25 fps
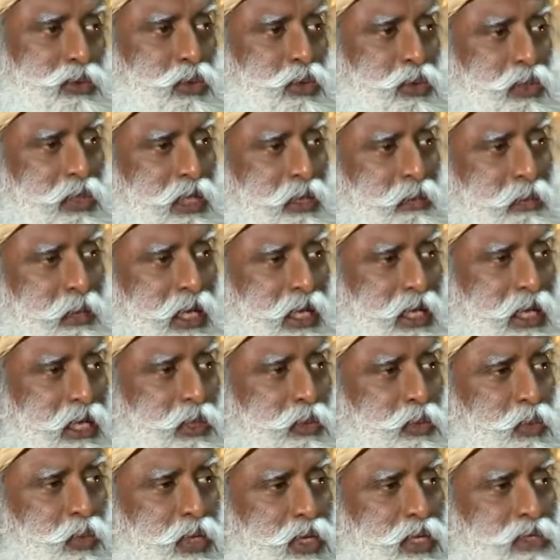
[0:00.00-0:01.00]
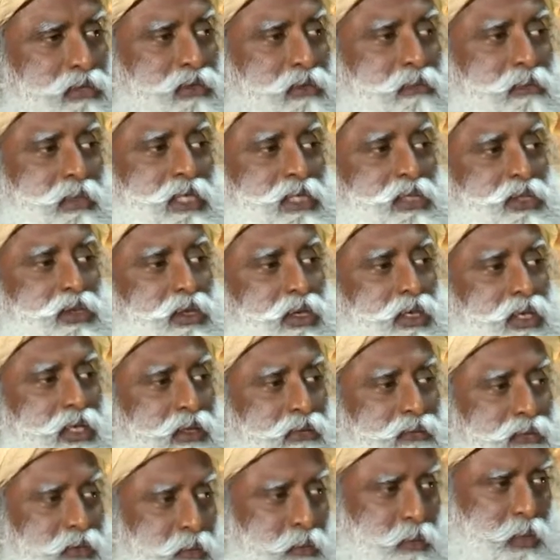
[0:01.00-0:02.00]
the only way it works for majority
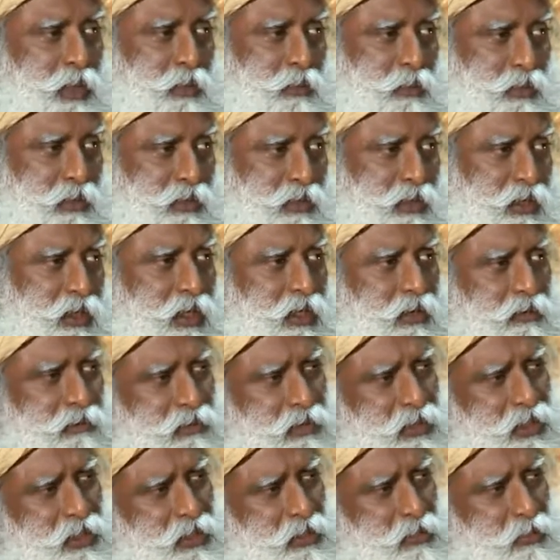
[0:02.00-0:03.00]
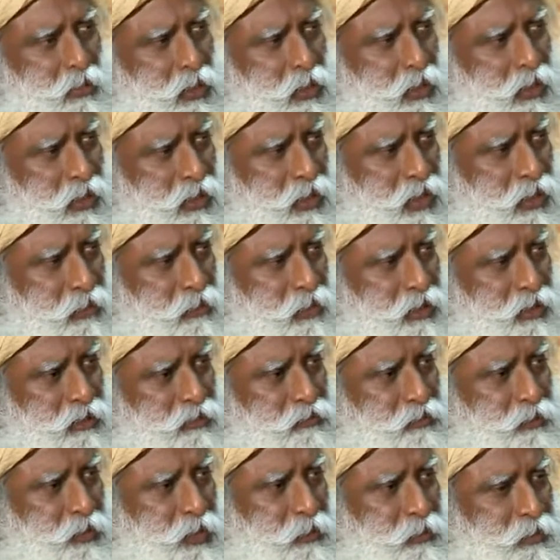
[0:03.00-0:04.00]
of the people. For a small number
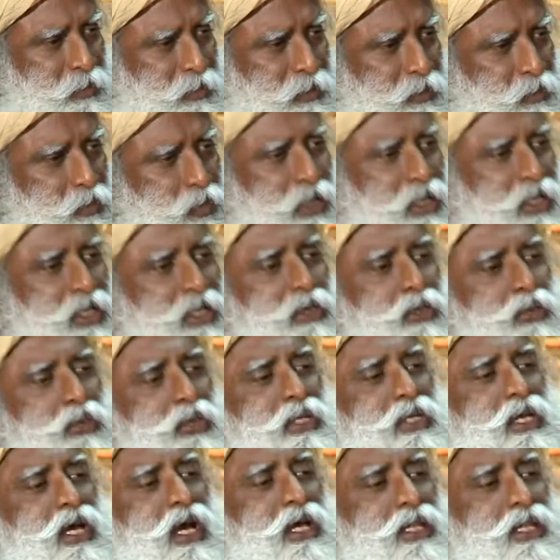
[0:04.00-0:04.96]
of people, we can do it